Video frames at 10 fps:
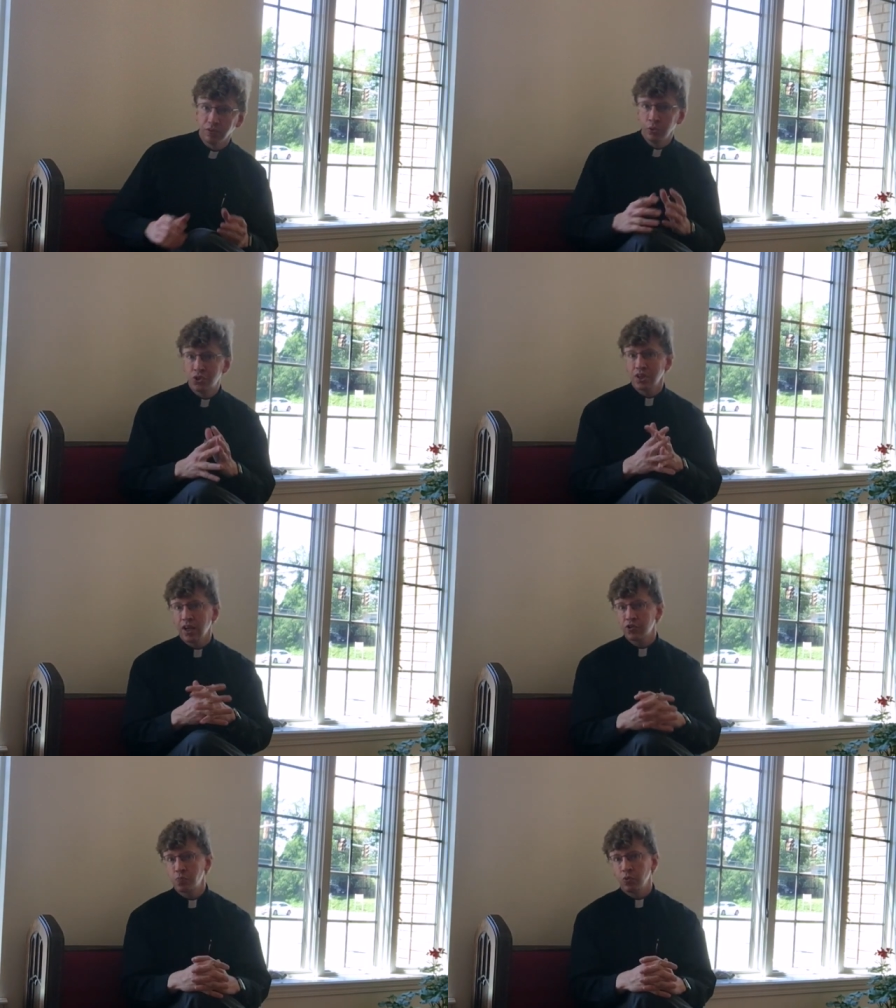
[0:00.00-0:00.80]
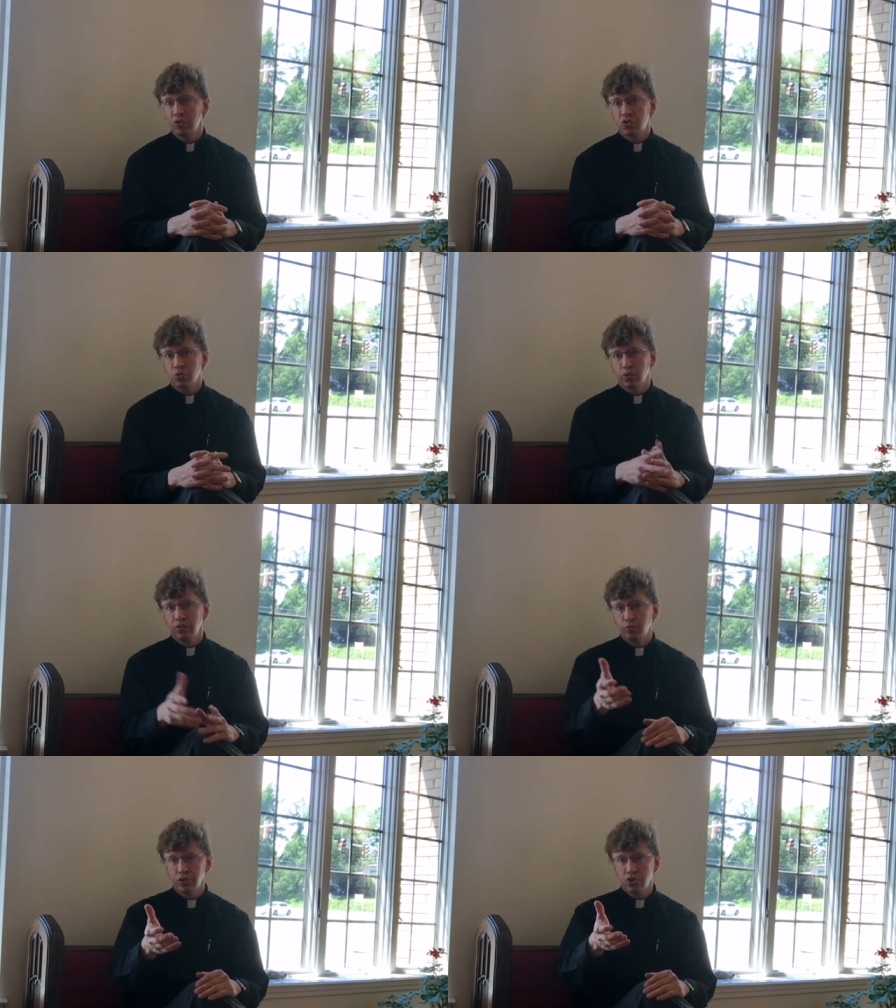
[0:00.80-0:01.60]
Luke's gospel, the story
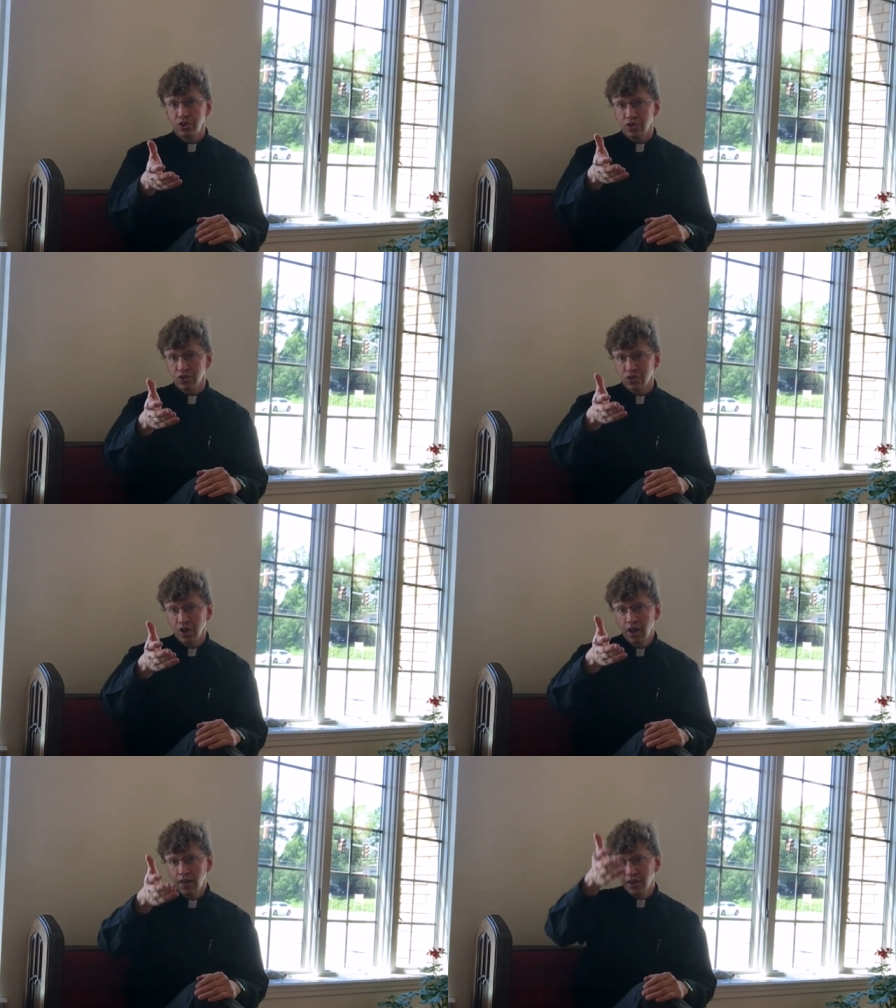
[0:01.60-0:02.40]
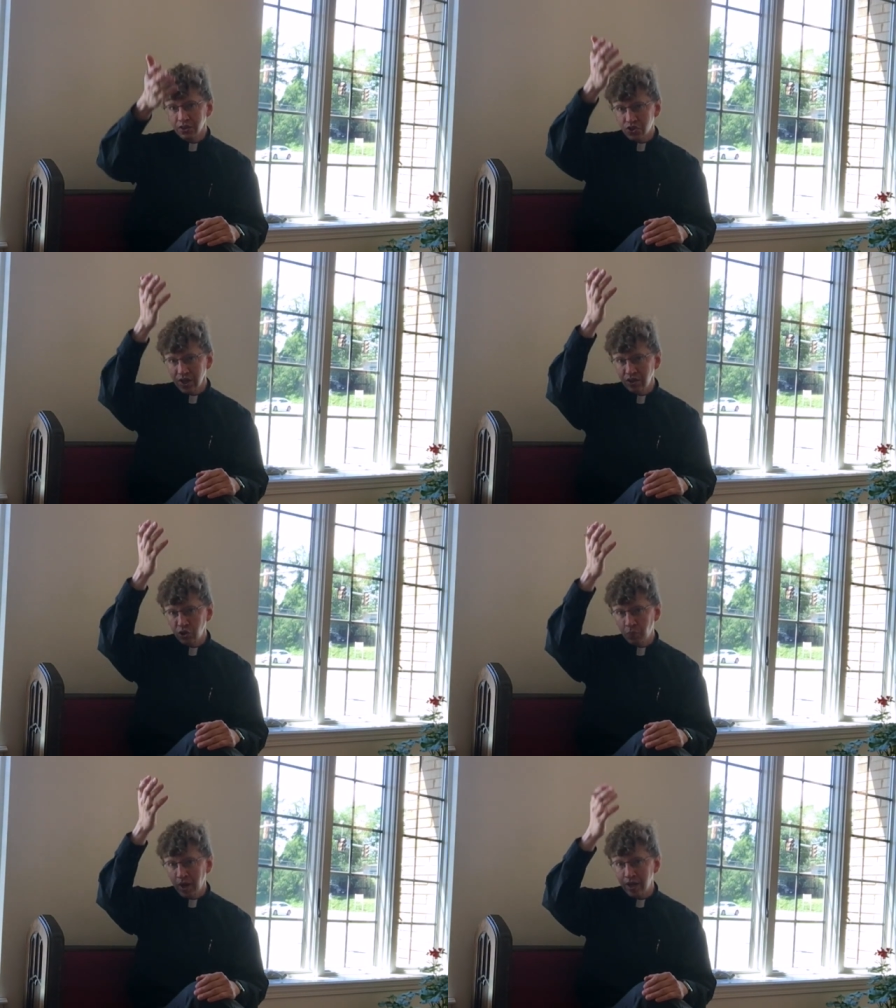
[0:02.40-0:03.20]
of when Jesus
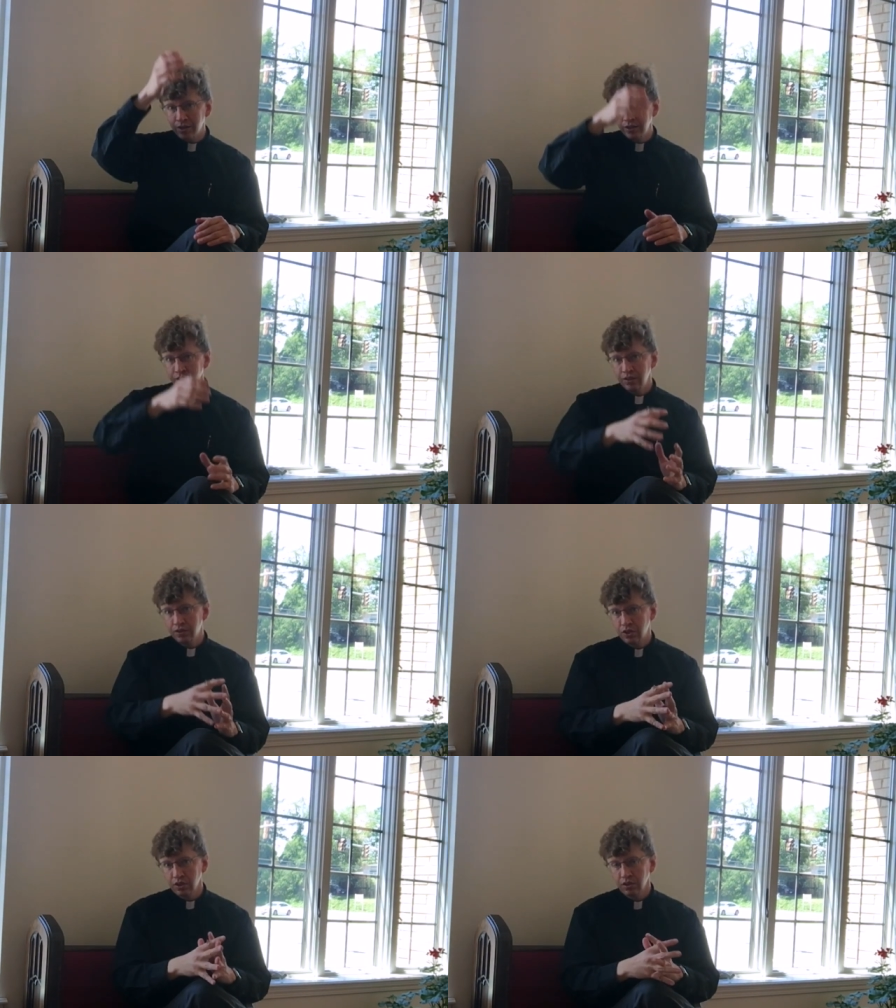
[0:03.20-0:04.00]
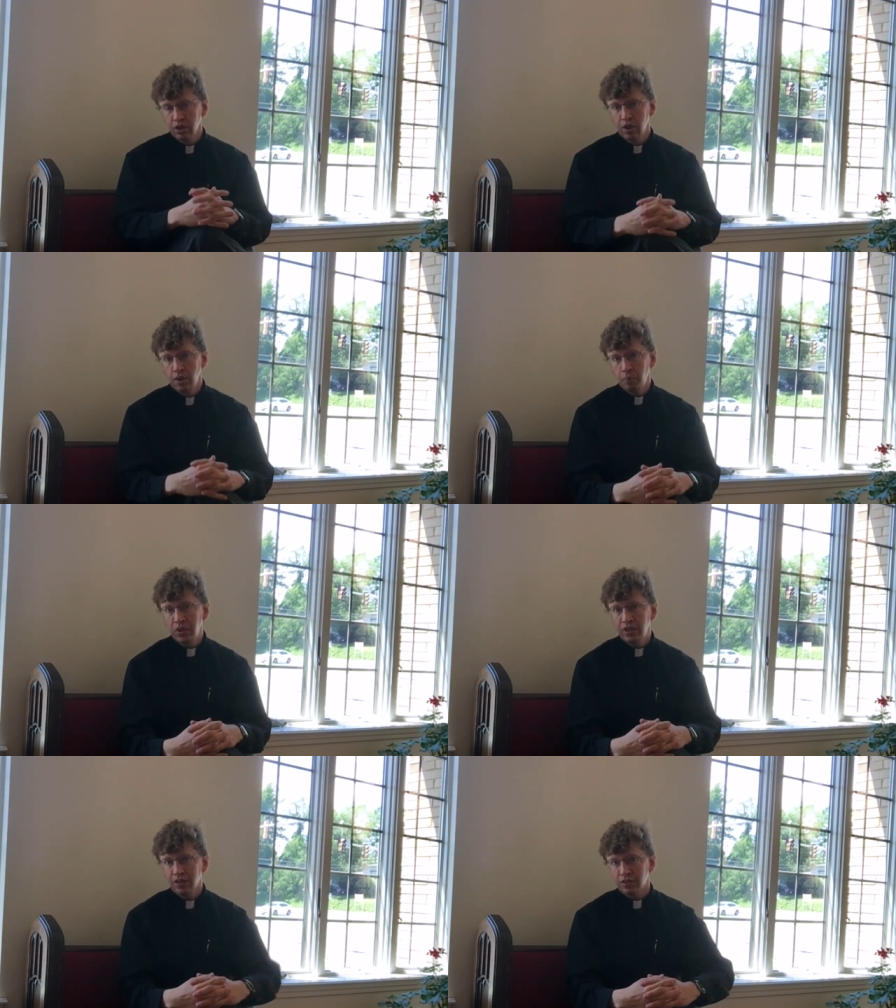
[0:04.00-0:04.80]
ascended bodily to
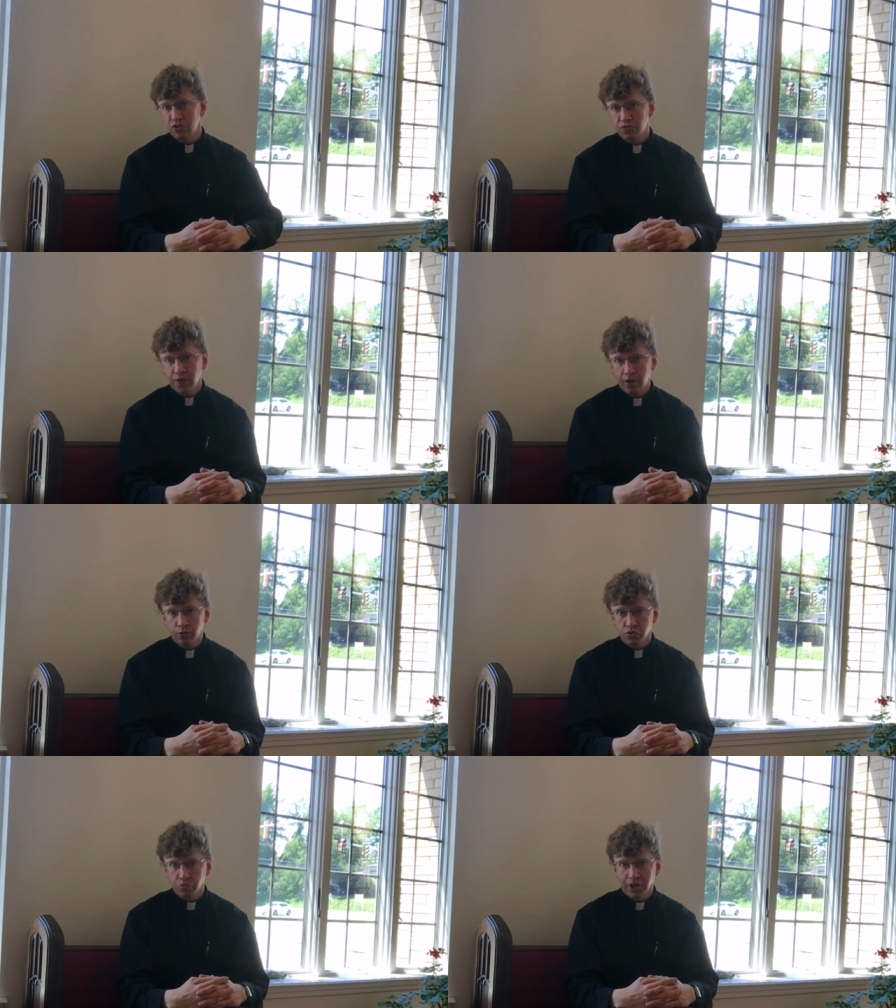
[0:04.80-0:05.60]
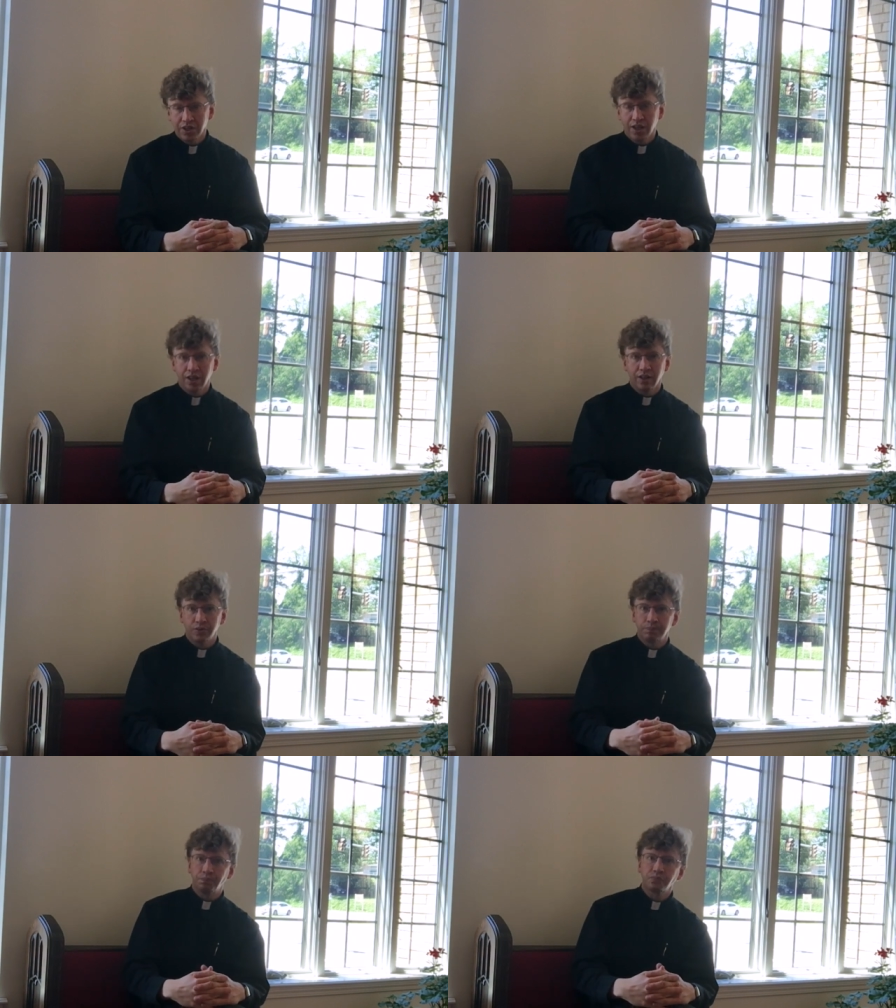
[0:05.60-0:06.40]
be at his Father's right hand.